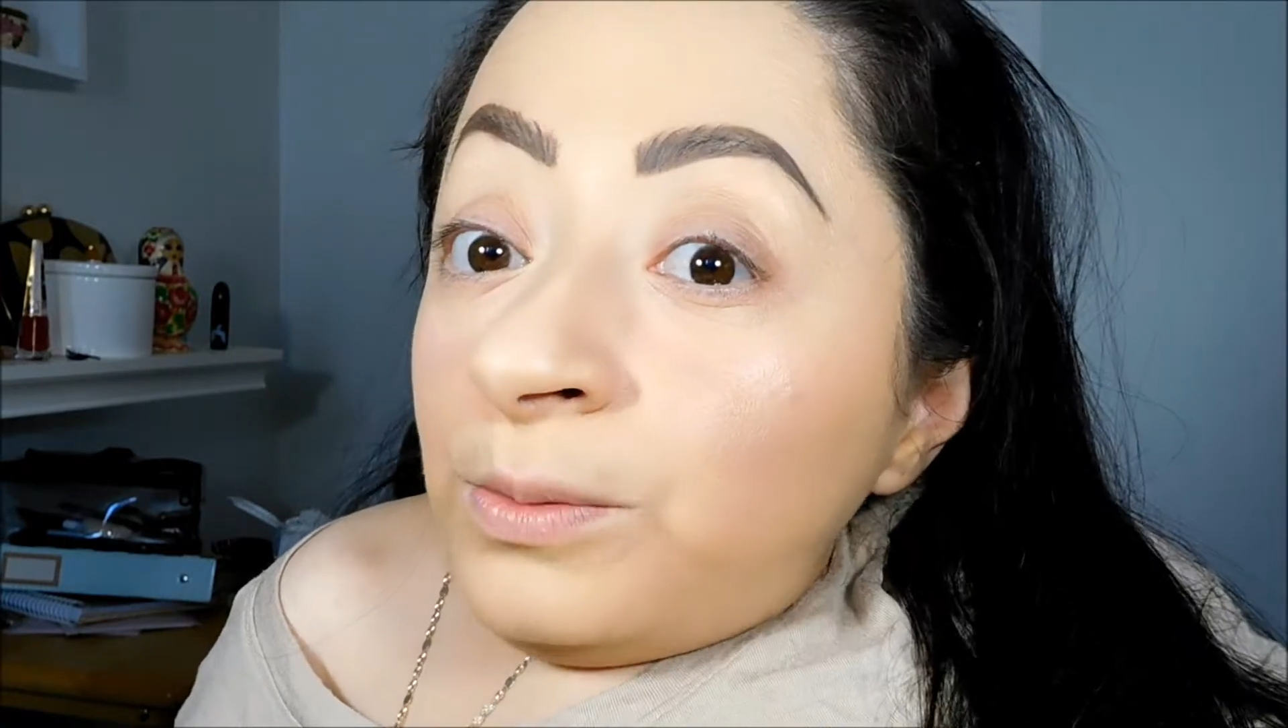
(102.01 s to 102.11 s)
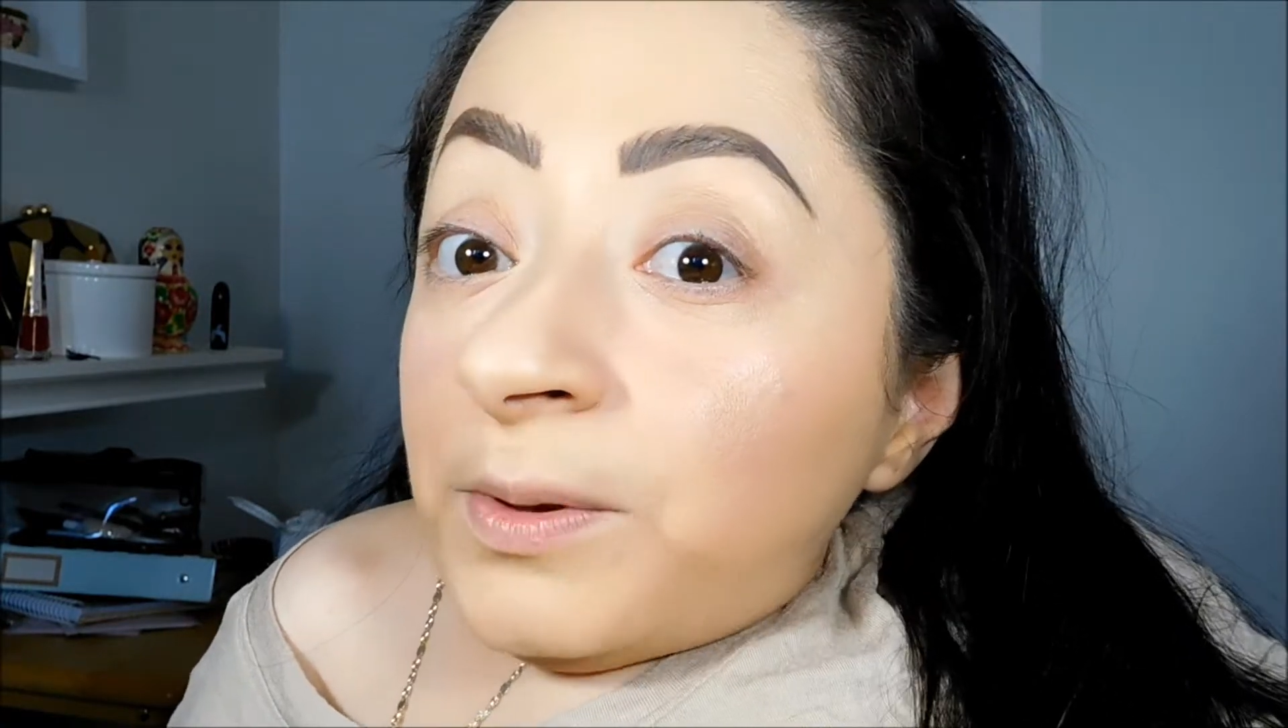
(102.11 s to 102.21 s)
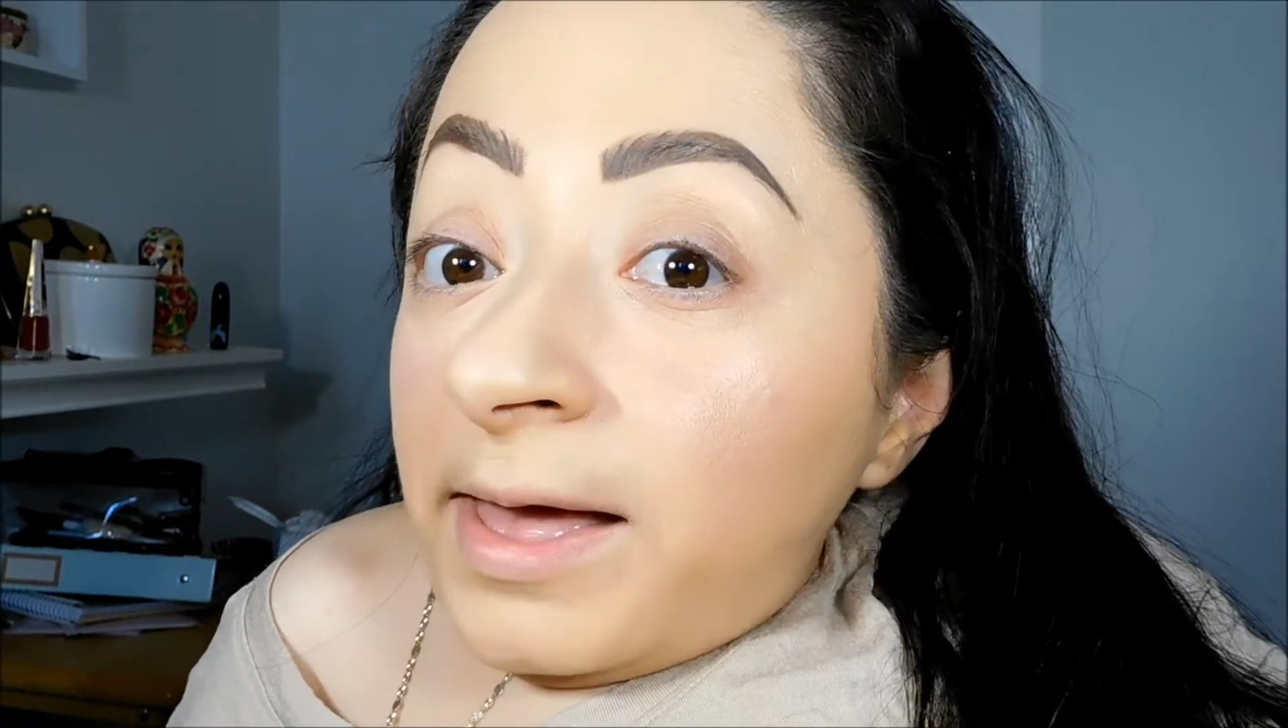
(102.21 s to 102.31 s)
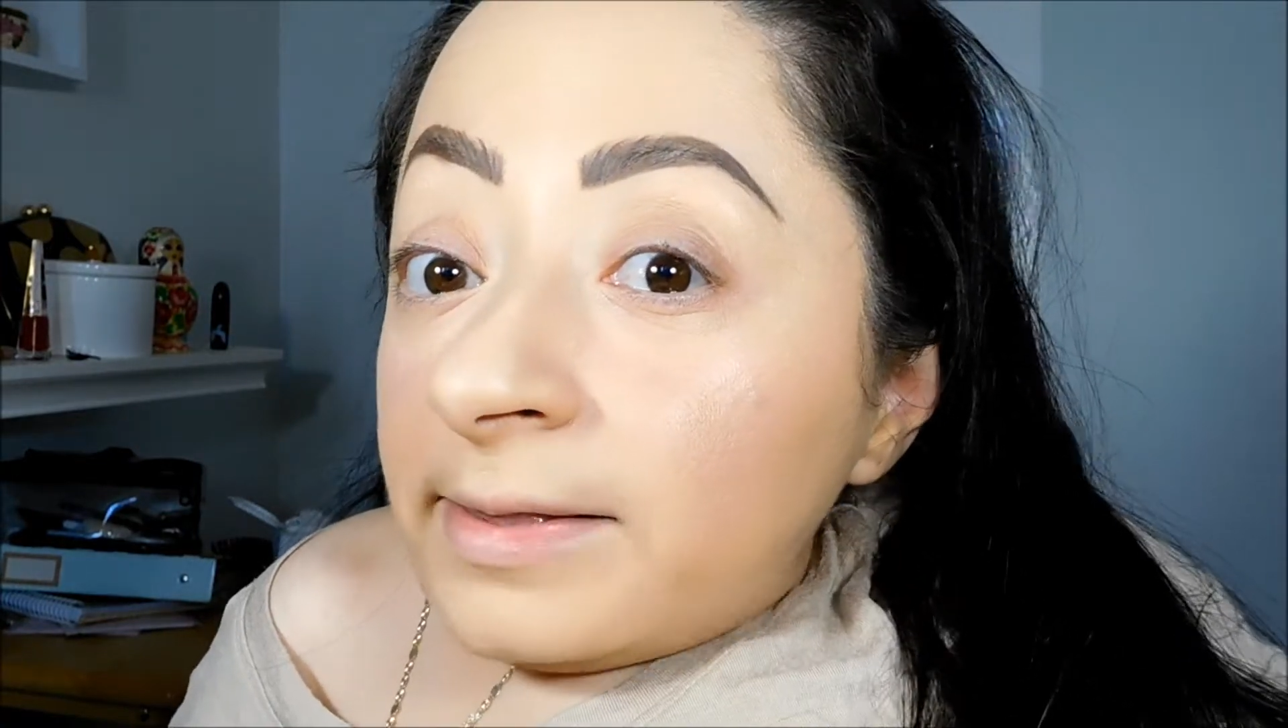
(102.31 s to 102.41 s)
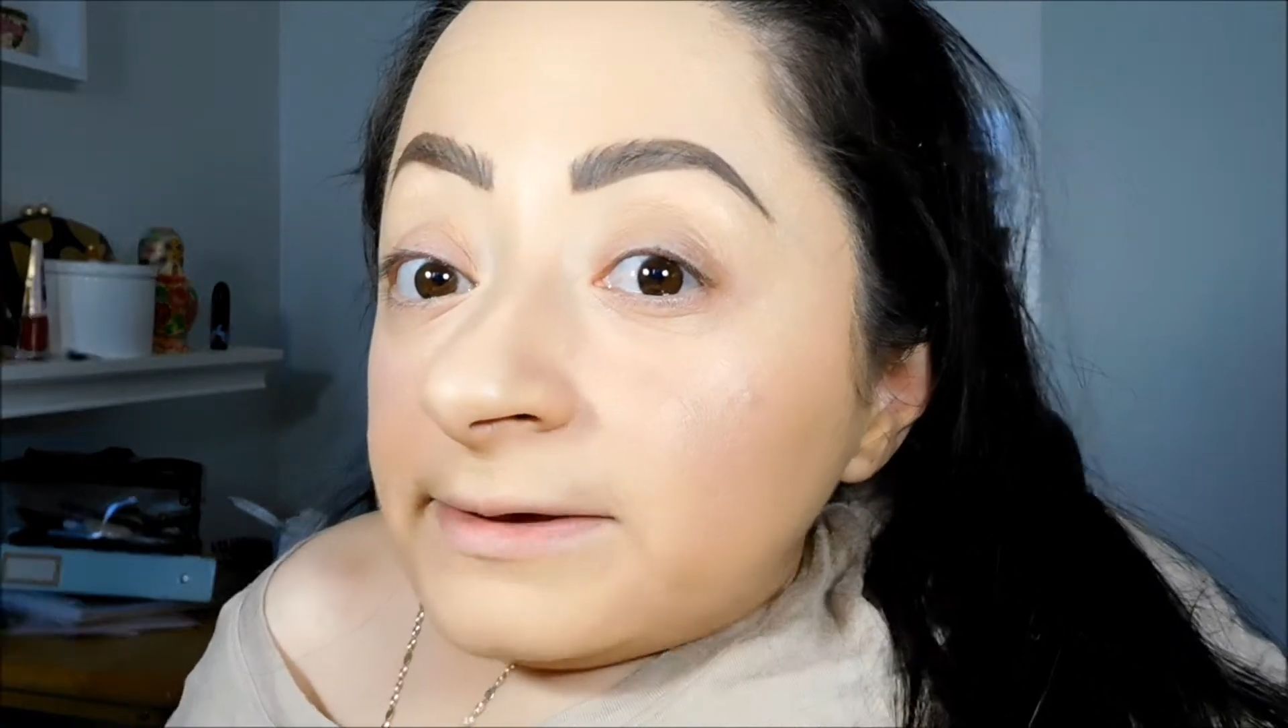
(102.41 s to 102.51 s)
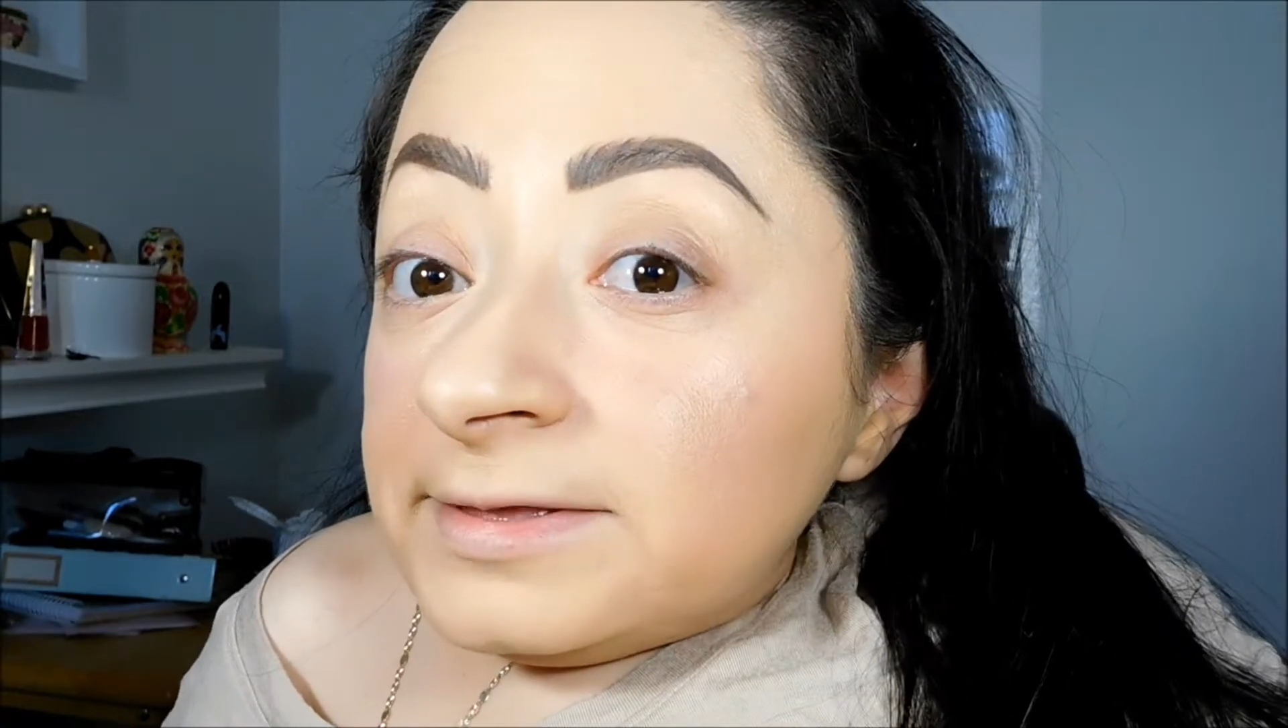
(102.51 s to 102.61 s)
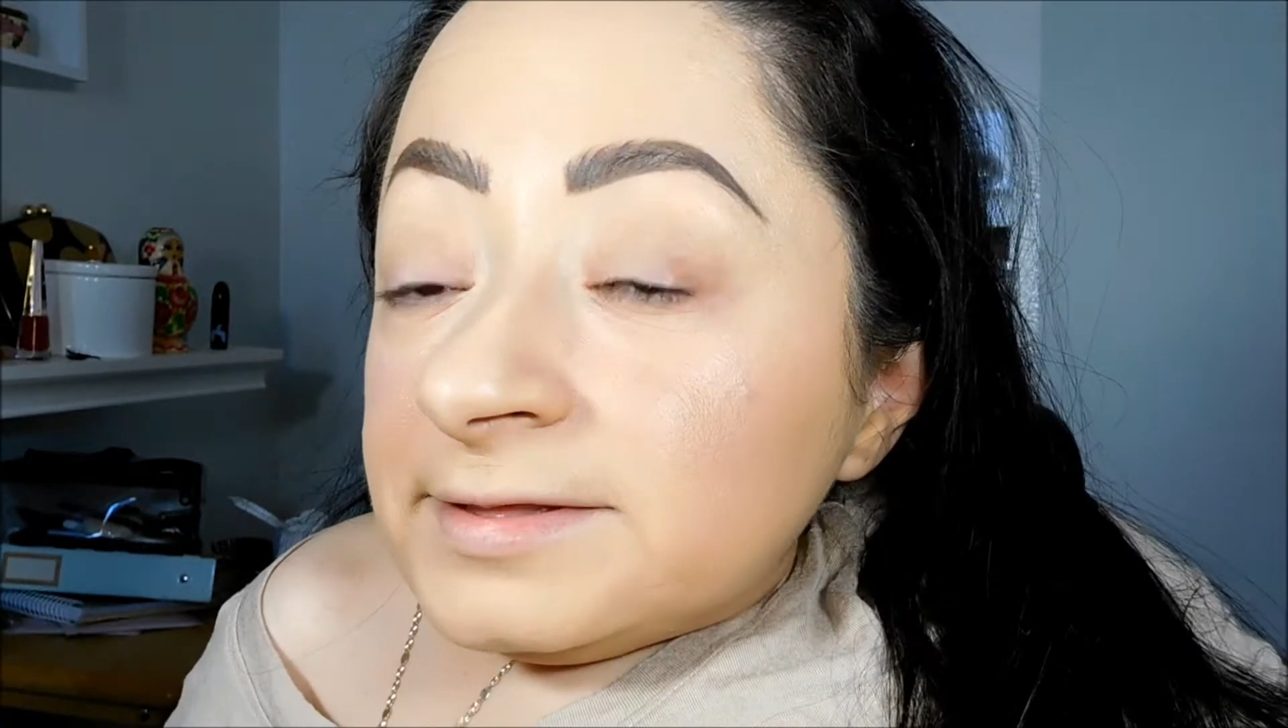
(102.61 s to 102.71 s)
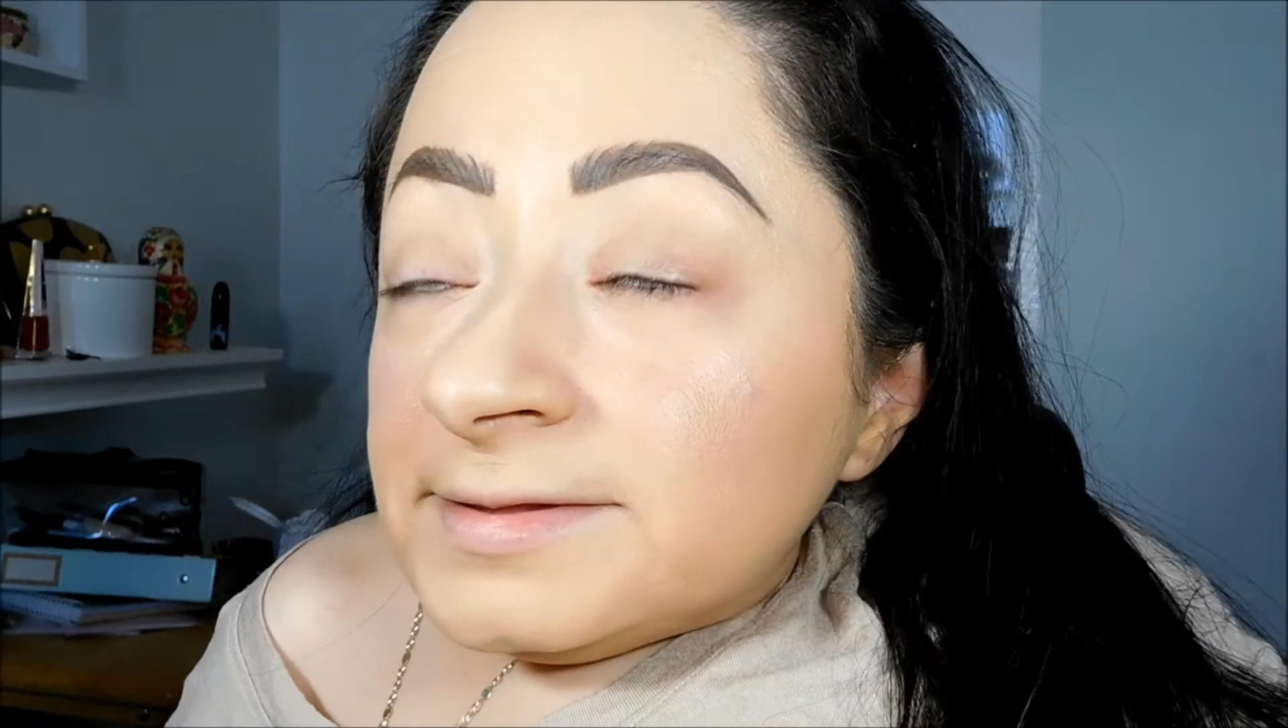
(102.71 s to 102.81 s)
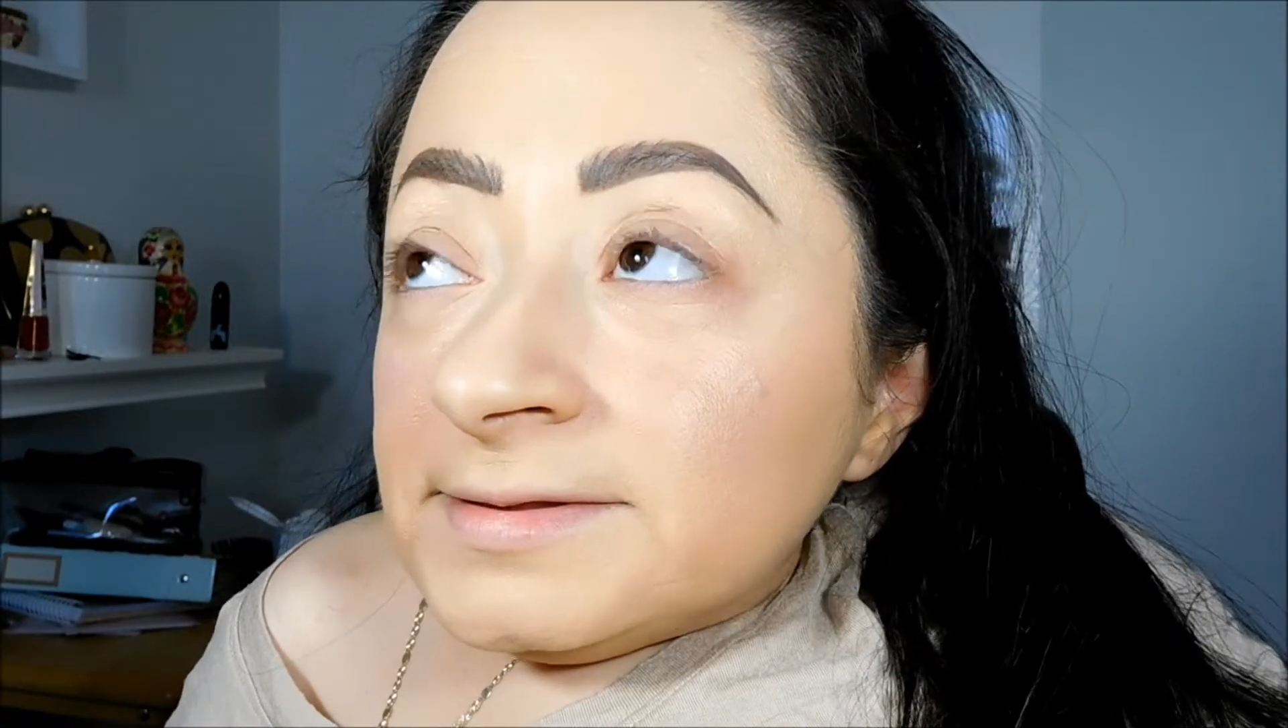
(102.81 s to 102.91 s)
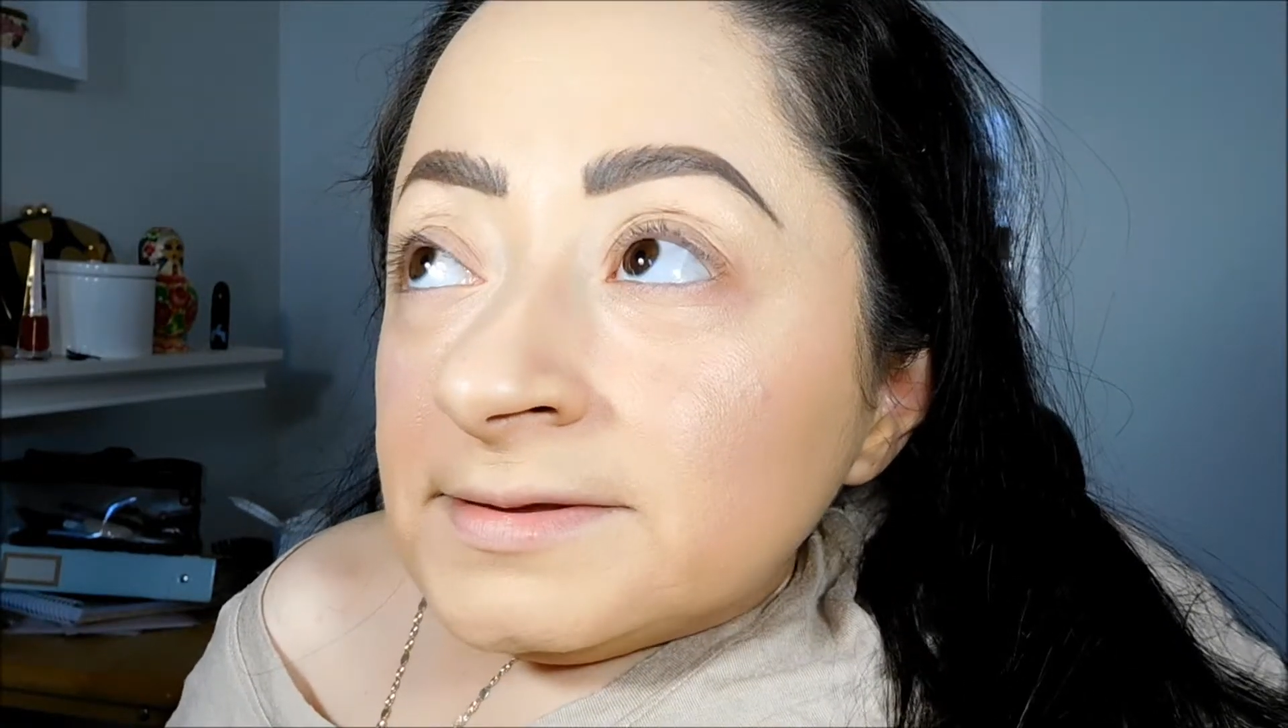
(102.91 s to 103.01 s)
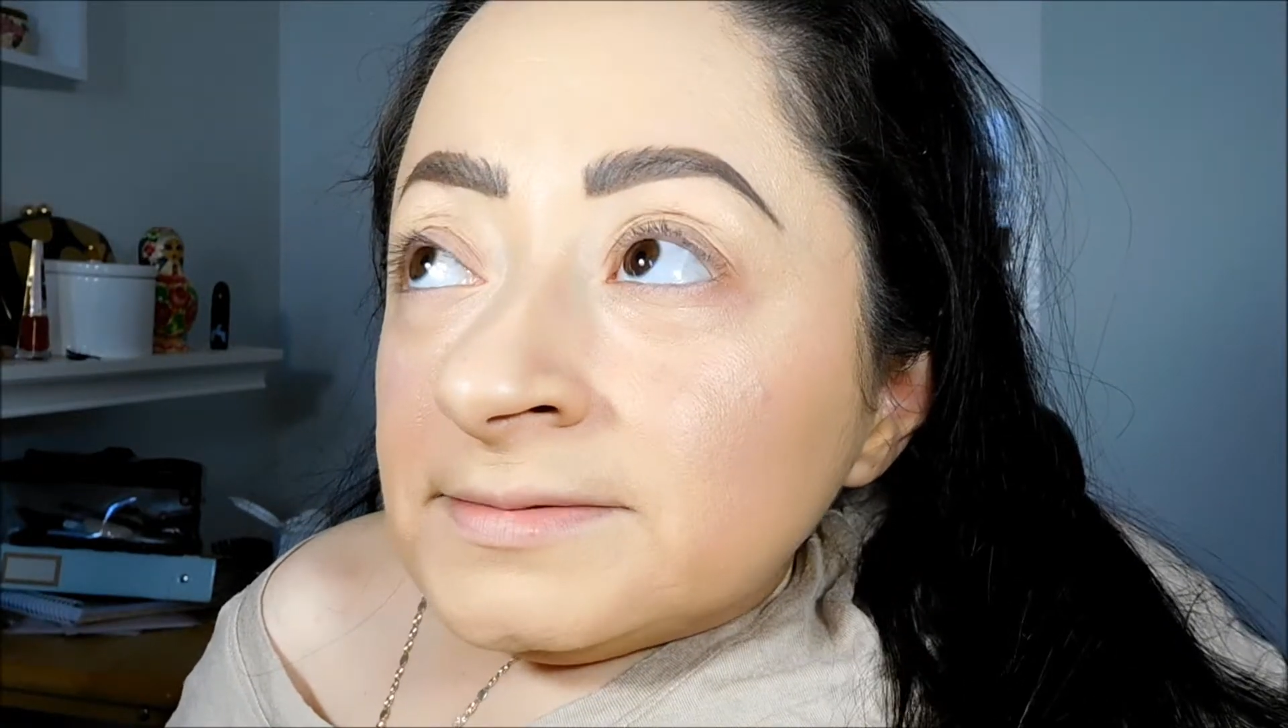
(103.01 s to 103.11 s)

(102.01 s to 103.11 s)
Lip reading: palettes